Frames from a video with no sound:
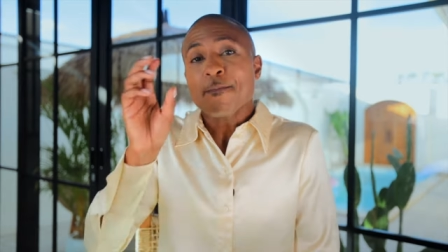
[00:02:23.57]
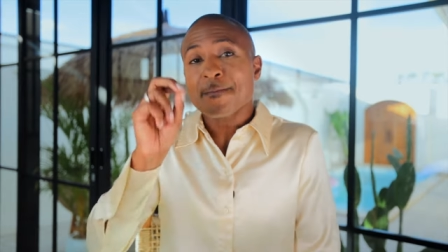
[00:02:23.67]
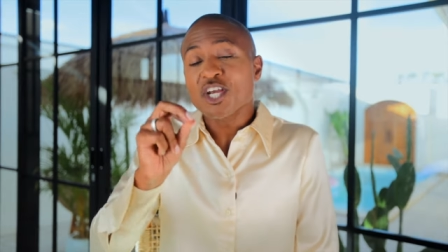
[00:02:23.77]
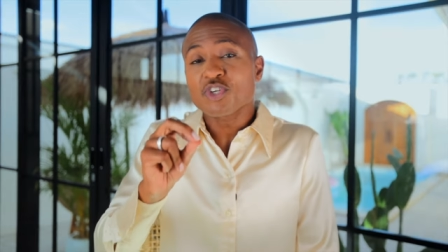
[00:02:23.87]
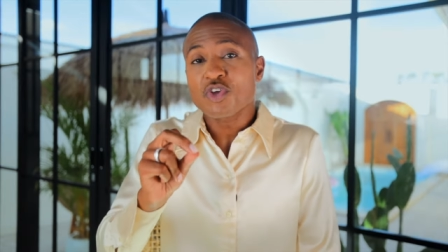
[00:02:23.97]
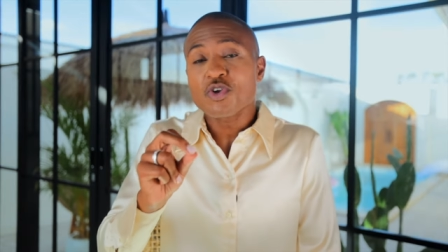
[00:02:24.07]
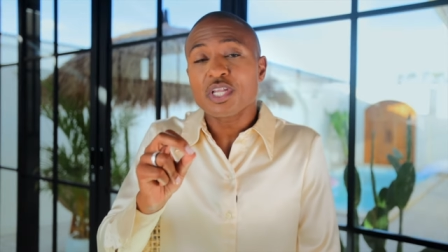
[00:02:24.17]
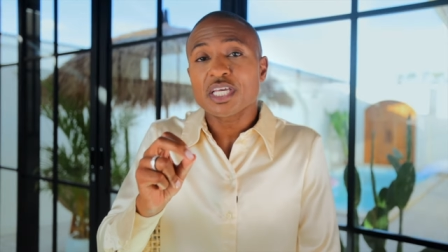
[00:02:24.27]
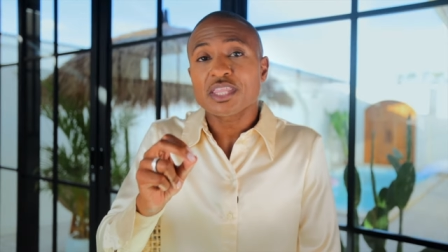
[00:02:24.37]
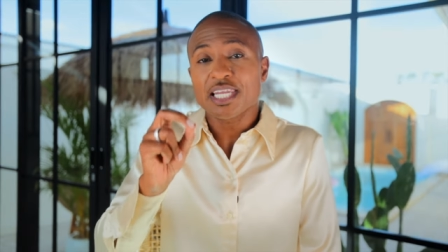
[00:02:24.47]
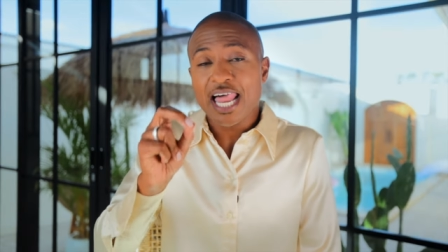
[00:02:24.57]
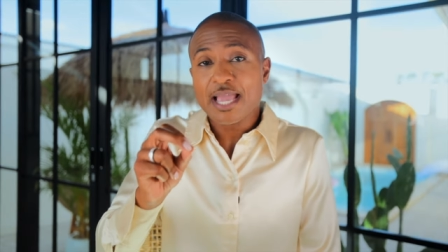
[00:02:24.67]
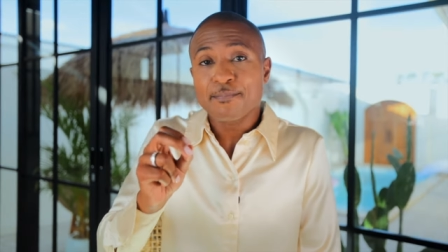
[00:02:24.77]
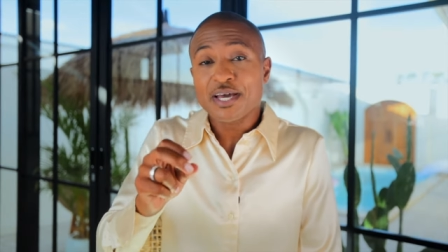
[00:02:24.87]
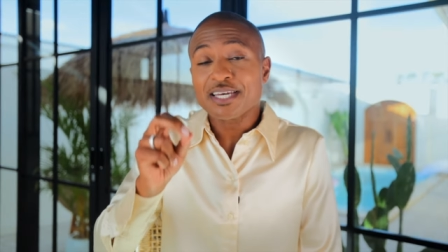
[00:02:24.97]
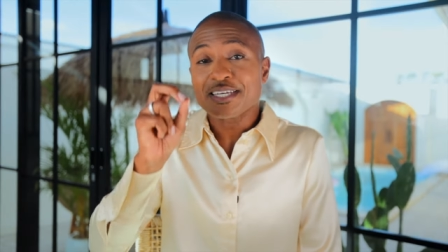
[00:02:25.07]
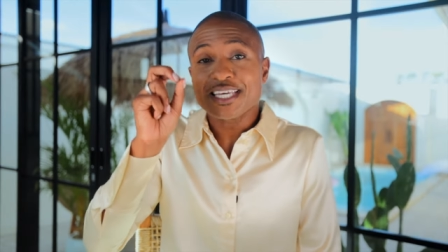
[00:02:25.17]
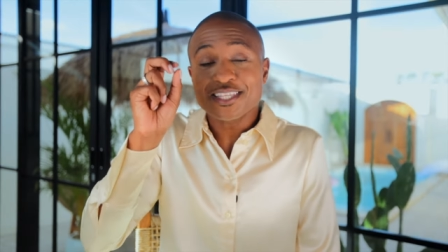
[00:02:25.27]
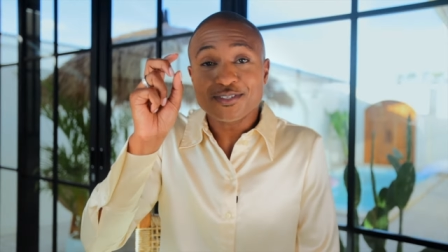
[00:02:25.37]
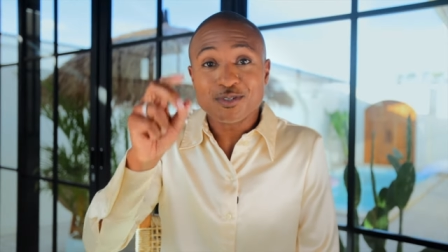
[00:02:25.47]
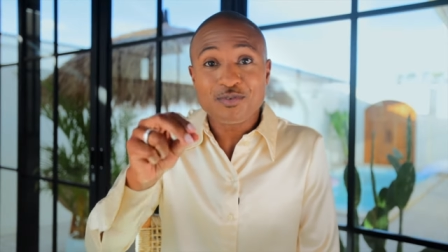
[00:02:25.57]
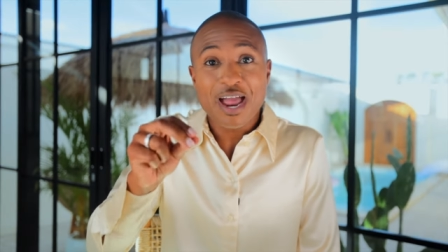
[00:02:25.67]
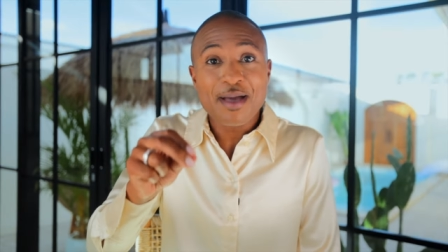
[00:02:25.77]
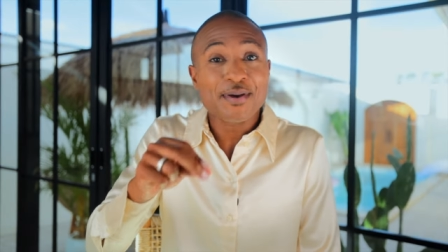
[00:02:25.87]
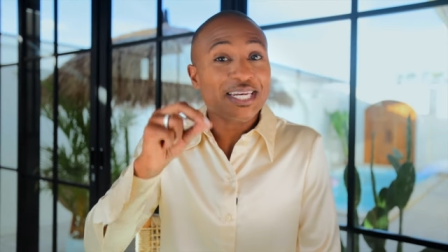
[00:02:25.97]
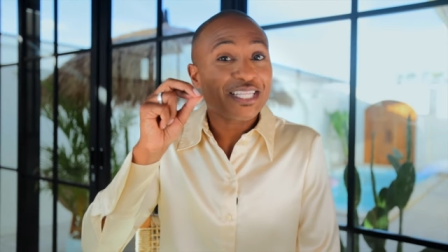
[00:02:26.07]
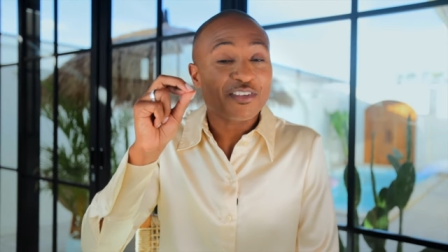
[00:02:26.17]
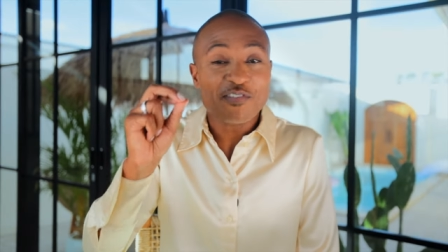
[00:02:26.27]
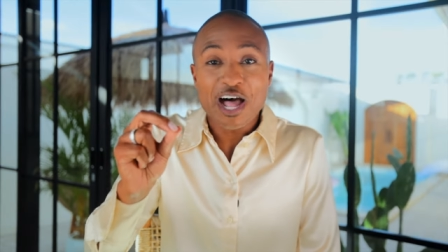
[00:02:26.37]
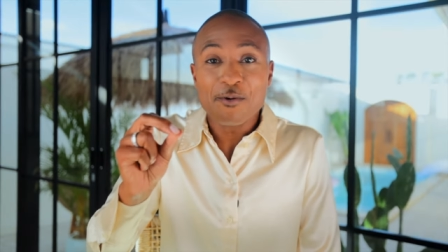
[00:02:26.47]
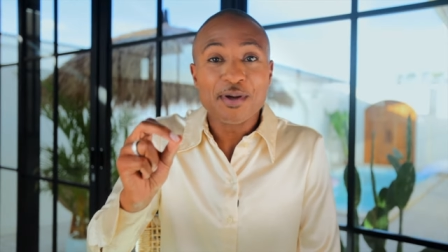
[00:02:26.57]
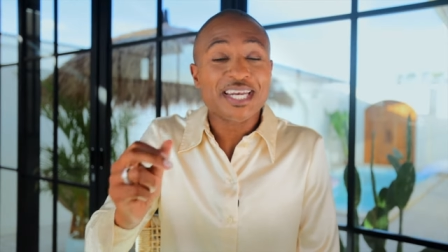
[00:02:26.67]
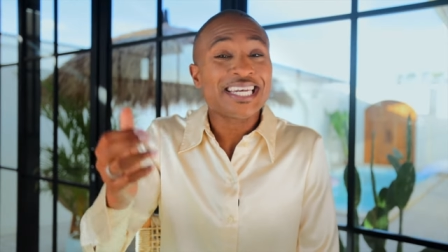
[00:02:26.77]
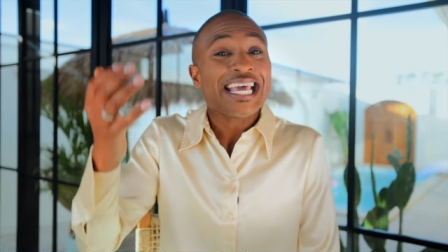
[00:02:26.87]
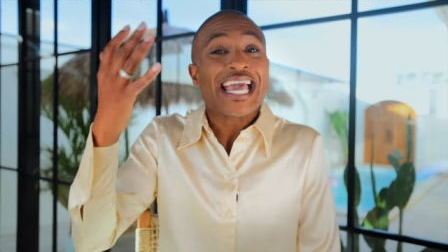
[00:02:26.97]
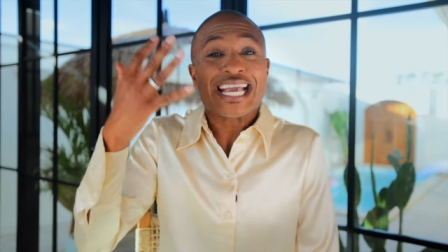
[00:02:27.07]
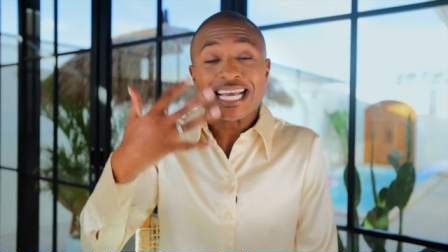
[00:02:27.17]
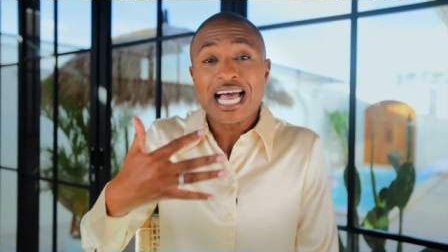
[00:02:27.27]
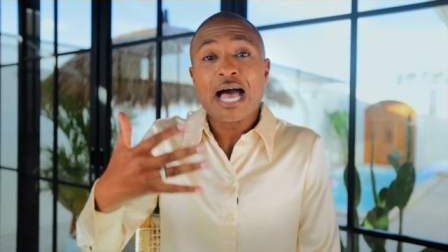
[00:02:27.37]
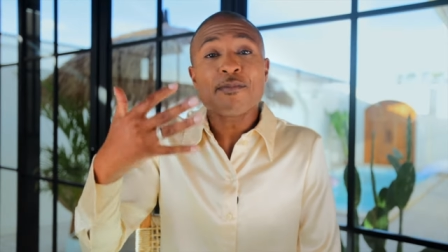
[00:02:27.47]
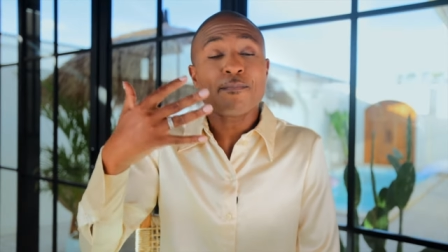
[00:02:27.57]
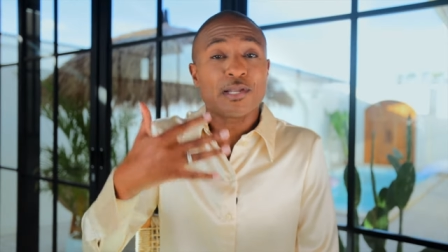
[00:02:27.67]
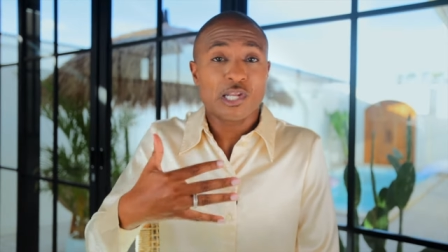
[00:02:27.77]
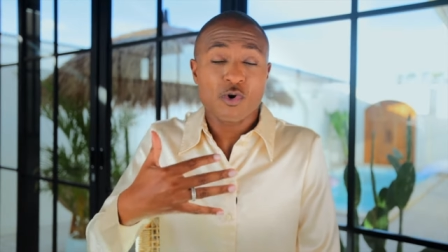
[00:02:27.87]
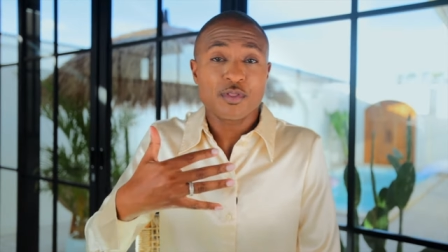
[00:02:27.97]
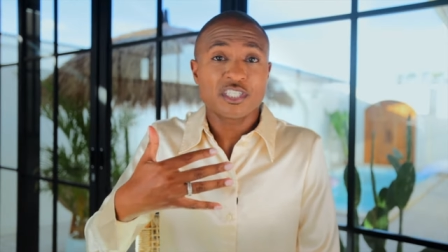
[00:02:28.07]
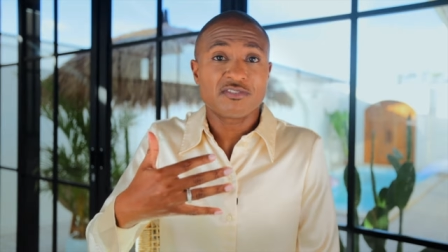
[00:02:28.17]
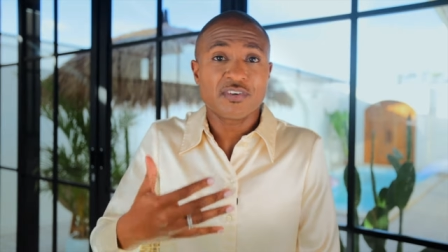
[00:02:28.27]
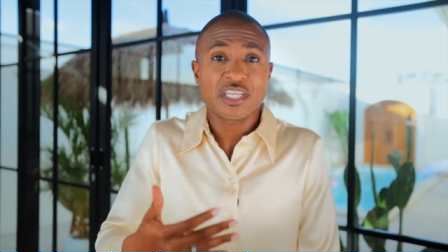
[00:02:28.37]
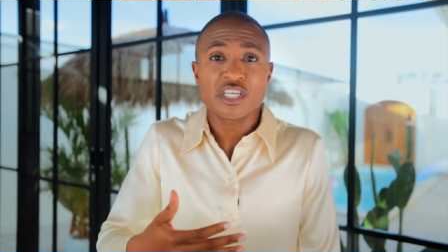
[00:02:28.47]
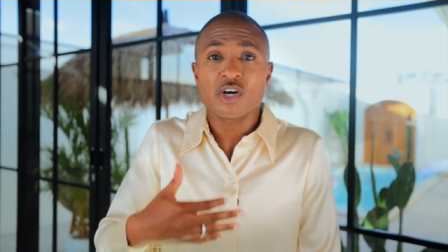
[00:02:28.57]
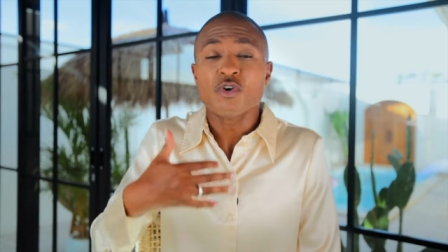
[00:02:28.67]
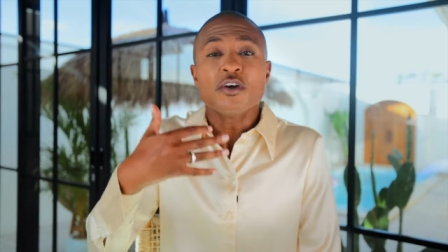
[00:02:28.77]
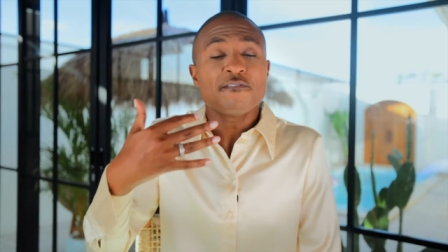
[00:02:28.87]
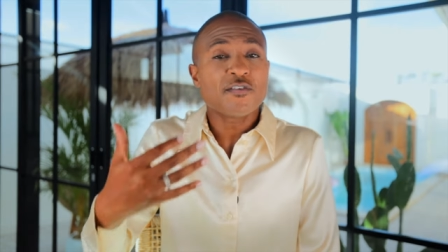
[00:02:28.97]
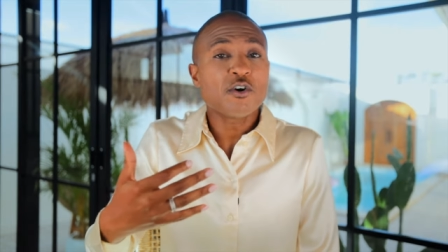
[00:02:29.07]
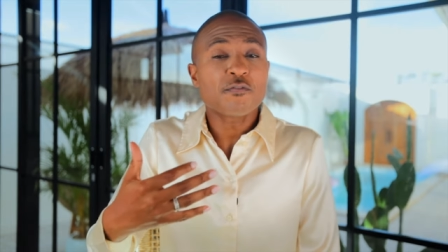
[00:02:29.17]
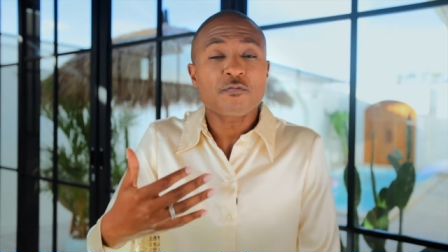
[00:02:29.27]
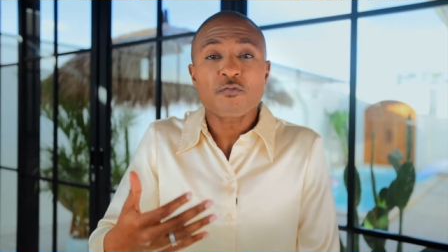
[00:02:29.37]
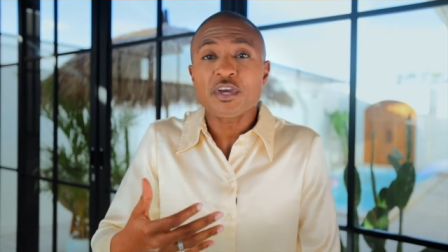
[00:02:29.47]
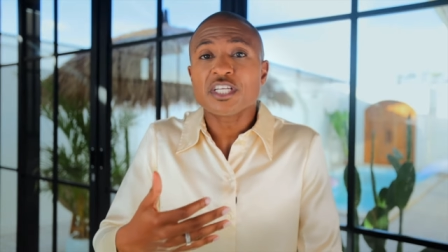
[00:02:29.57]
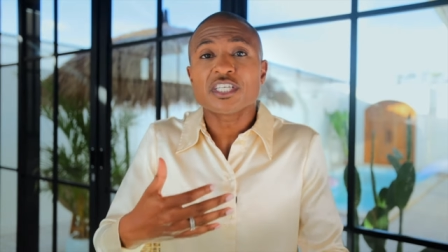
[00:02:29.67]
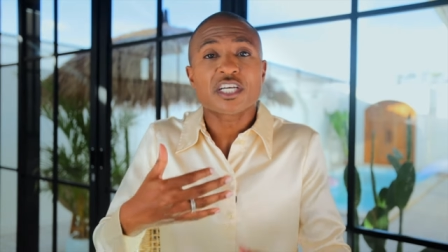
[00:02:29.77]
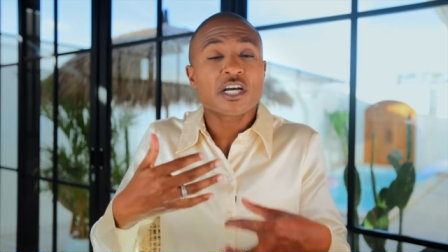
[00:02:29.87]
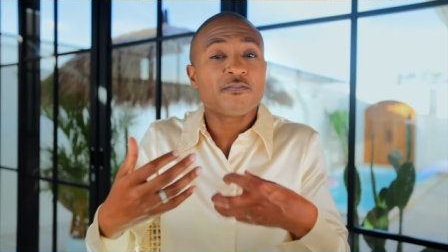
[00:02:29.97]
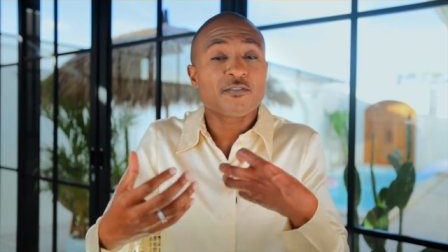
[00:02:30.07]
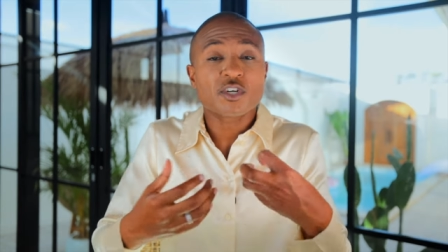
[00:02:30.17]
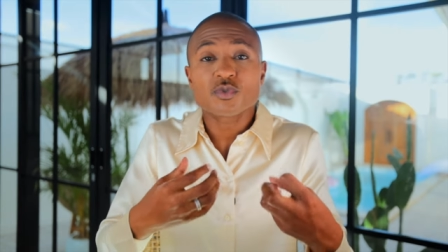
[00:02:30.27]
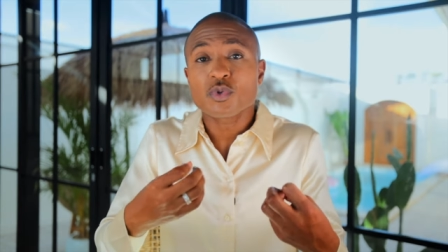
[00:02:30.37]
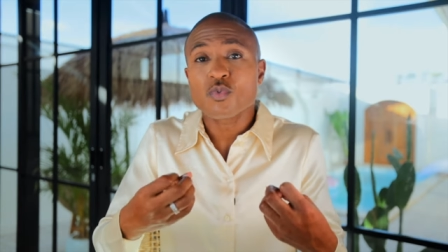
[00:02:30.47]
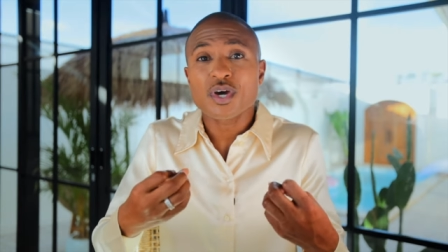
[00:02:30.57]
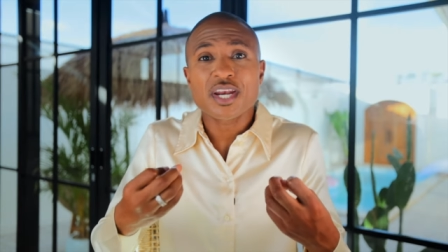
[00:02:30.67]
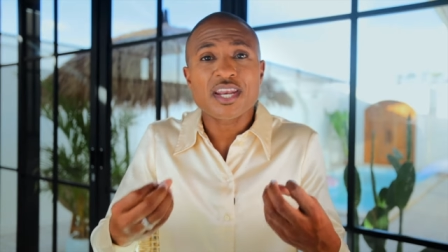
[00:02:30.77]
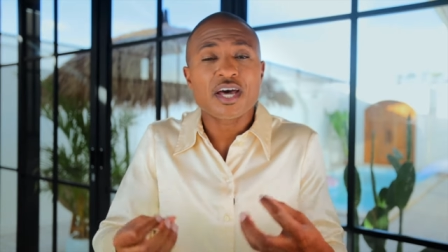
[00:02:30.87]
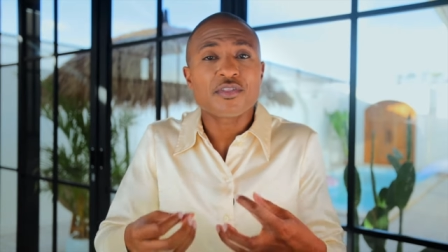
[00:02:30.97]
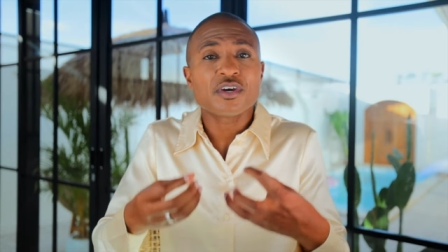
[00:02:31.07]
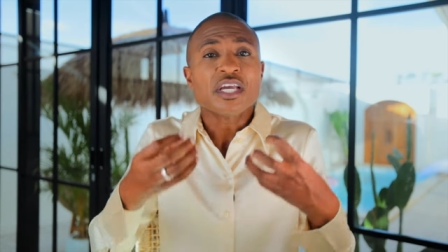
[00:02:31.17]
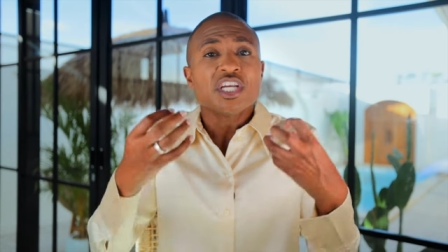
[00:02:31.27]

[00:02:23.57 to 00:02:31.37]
Make sure you click the like button, hit the subscribe button, hit the follow button, and comment below on this video. Feel free to converse with one another,